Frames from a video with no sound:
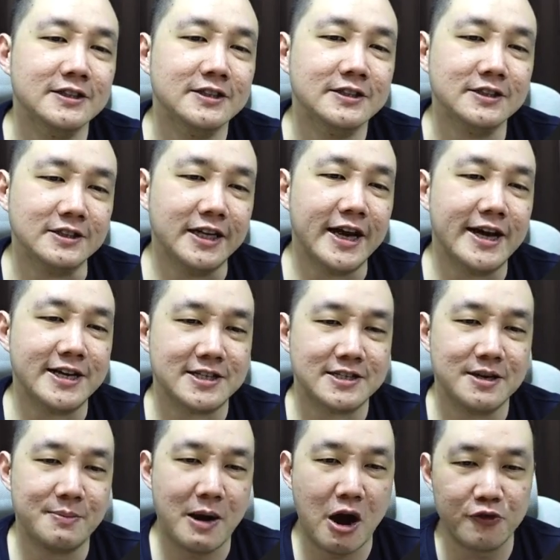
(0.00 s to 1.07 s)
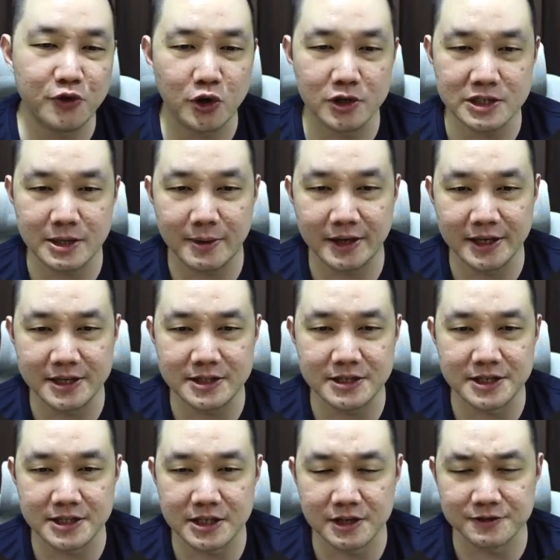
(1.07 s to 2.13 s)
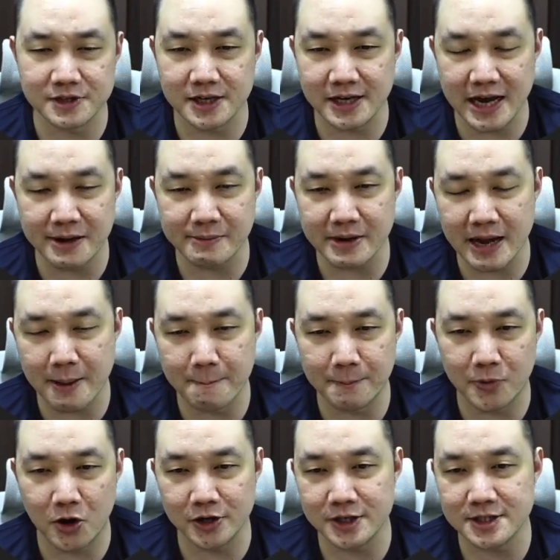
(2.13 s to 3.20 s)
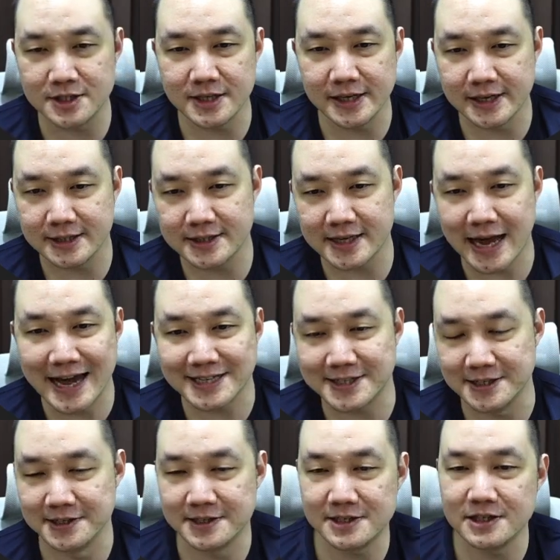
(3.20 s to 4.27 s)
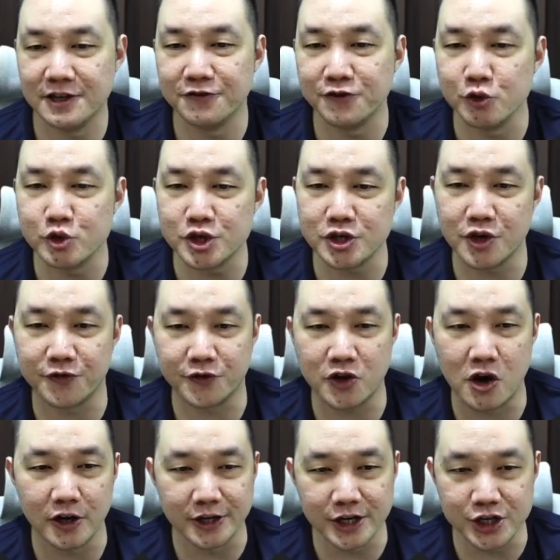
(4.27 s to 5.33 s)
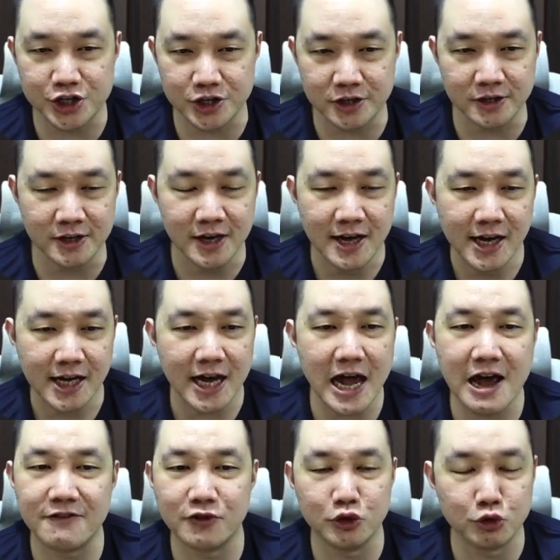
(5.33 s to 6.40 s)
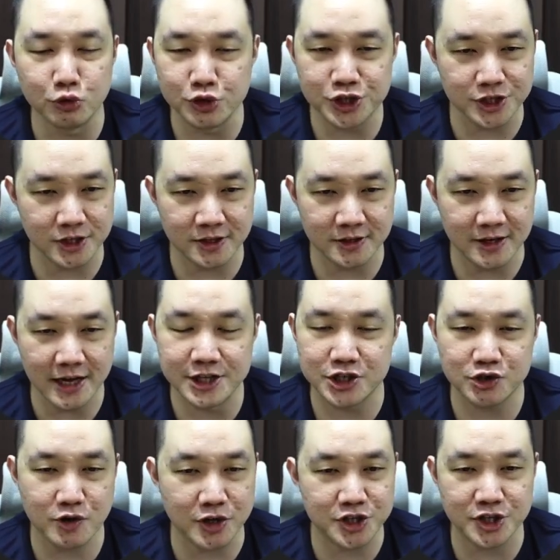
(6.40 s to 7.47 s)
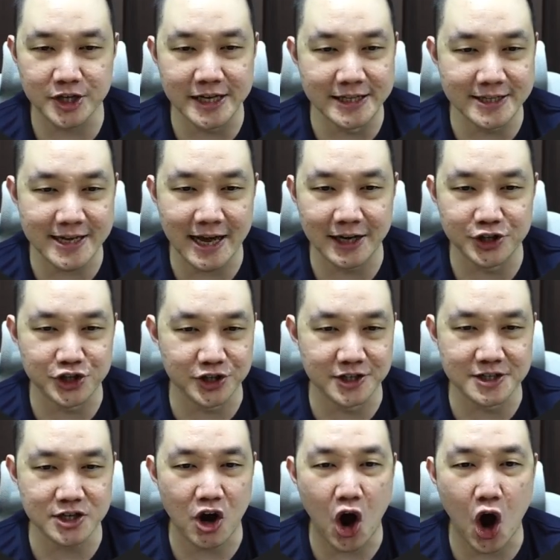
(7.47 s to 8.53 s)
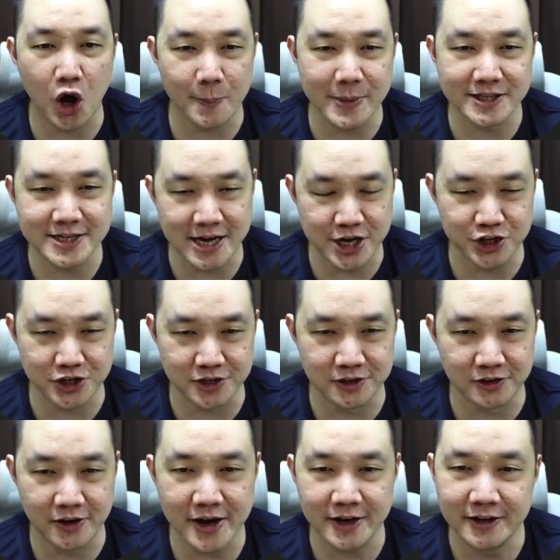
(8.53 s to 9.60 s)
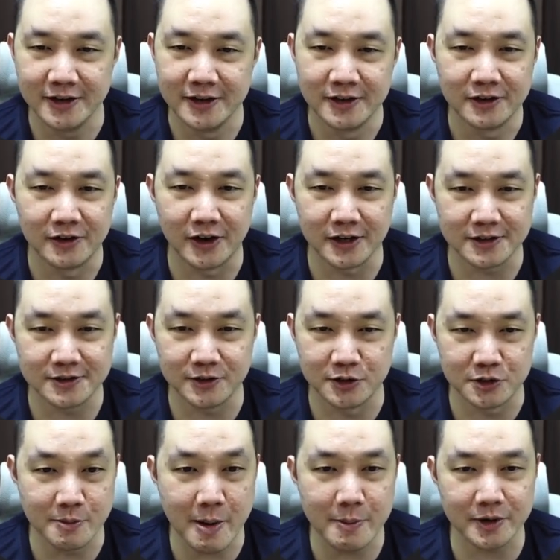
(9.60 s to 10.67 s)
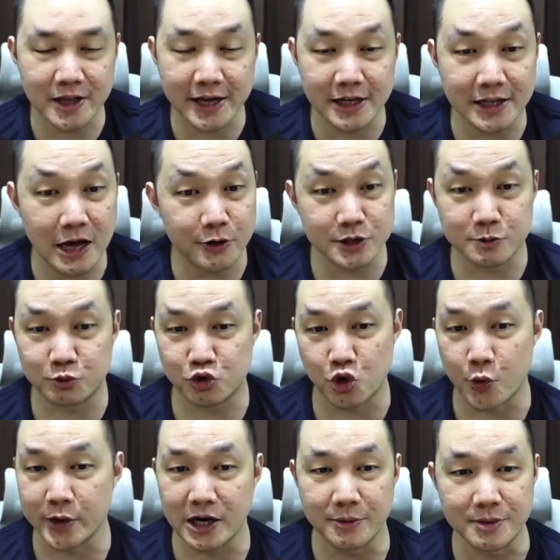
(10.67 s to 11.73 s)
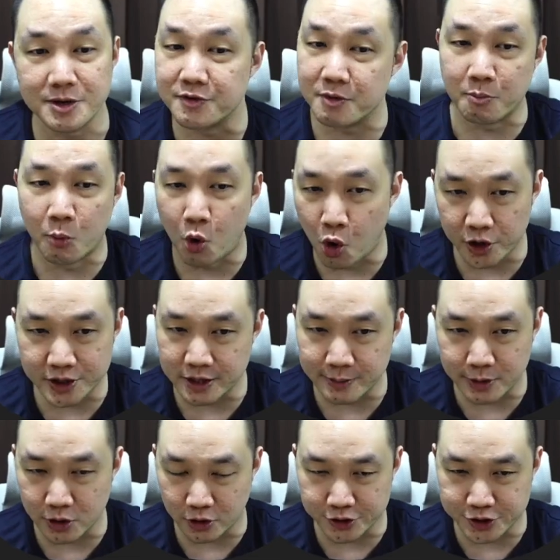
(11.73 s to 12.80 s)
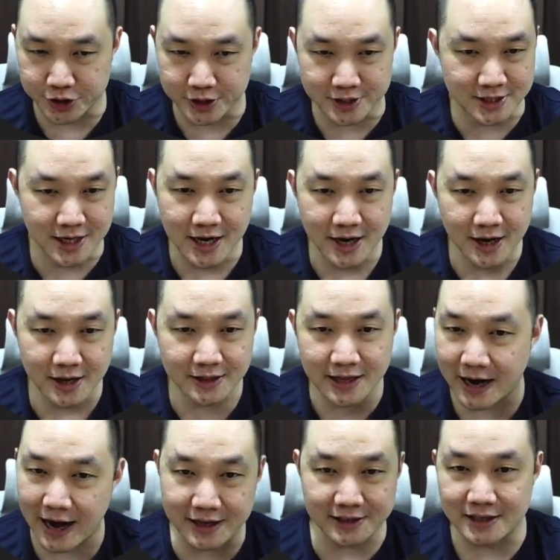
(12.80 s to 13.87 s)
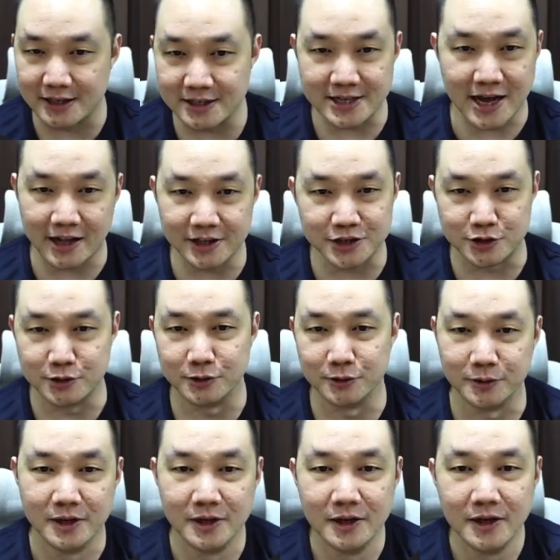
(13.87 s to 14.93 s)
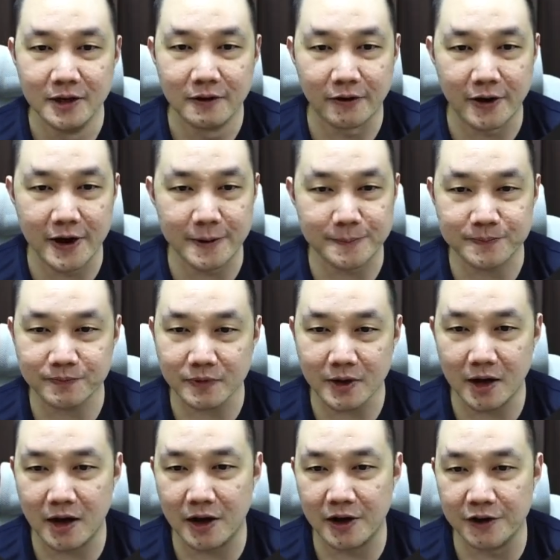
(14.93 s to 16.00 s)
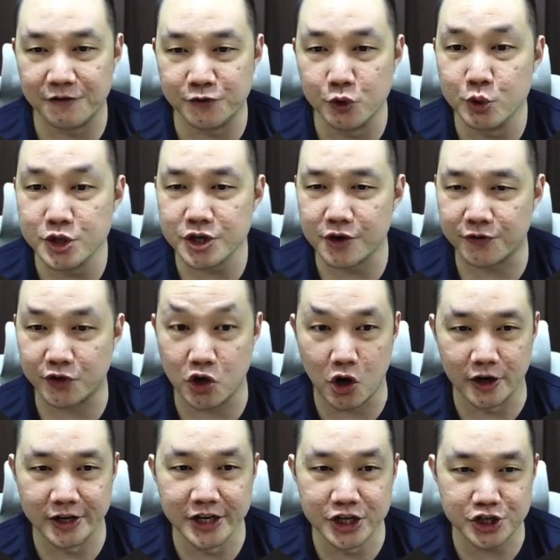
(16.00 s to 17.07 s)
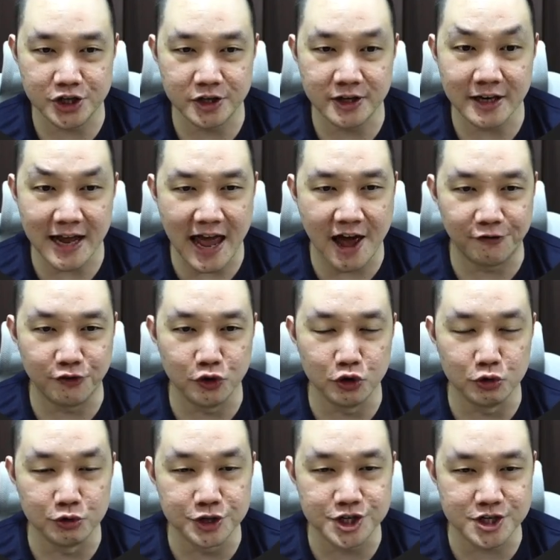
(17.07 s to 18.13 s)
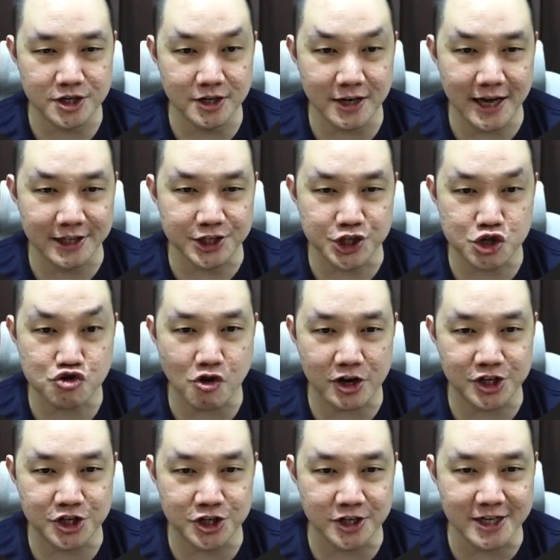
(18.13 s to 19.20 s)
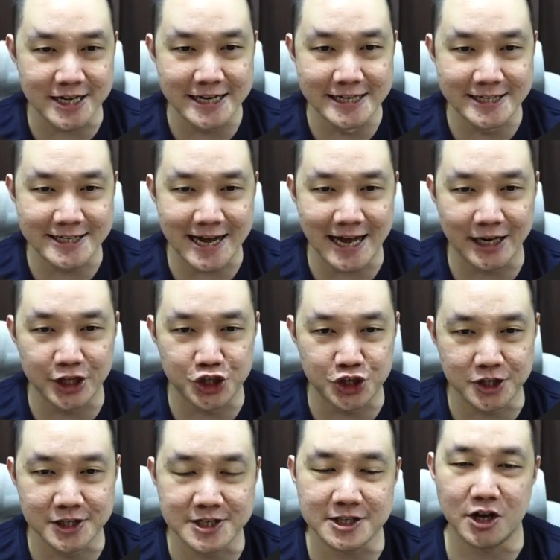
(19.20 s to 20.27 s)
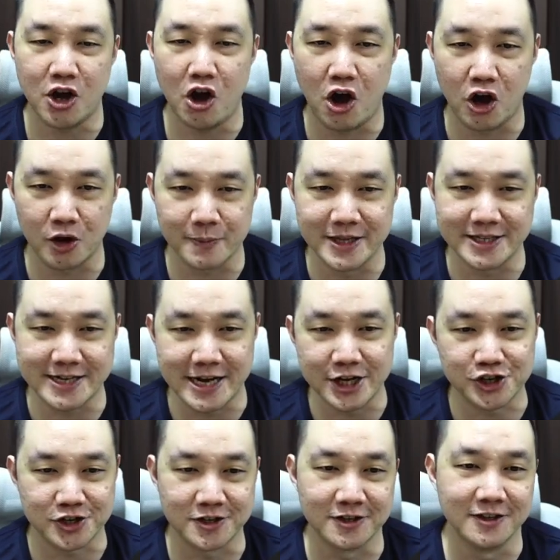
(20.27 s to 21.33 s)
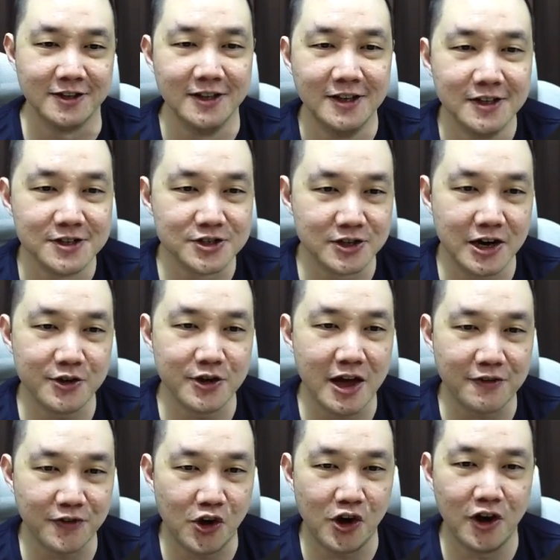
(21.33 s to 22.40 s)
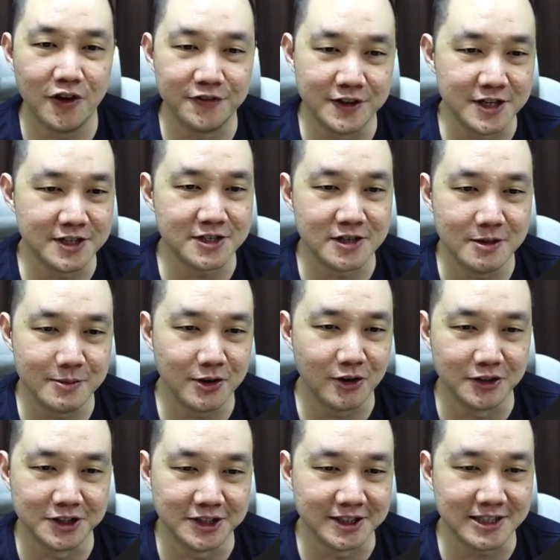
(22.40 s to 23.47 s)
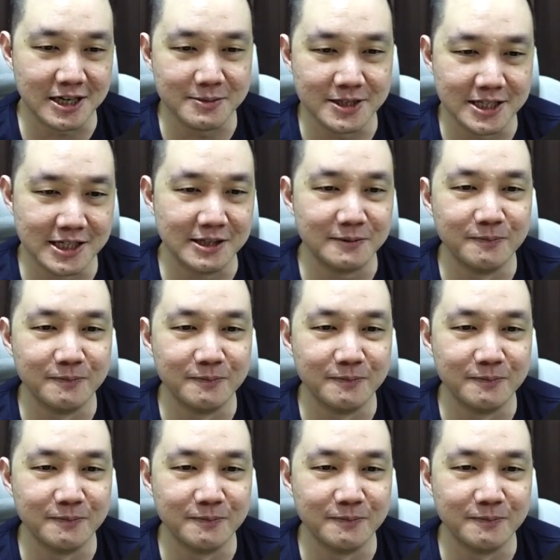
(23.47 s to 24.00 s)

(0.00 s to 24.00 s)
Yes, a powerful concept like this deserves a name that embodies its essence, a fusion of cognition, evolution, and structured intelligence augmentation, right? All right, so remember, like now it's throwing up even more terminologies that I didn't tell it to do, right? A fusion of cognition, evolution, and structured intelligence augmentation. So now you have all of these terminologies coming up.